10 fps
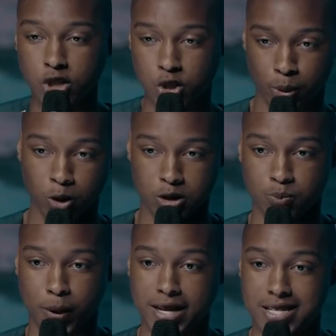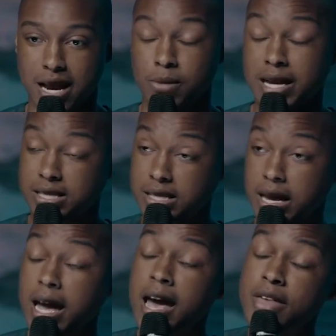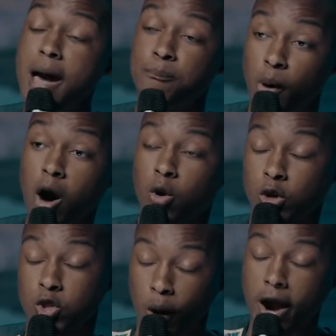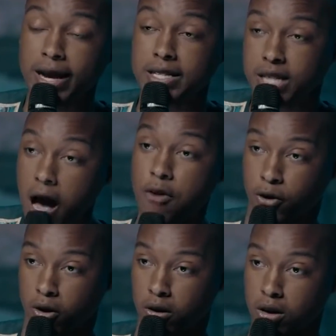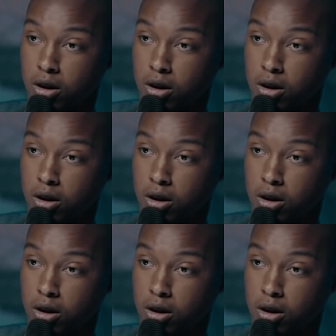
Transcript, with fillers: He just pulls his pants down. I'm like, see, that book was wearing its cover.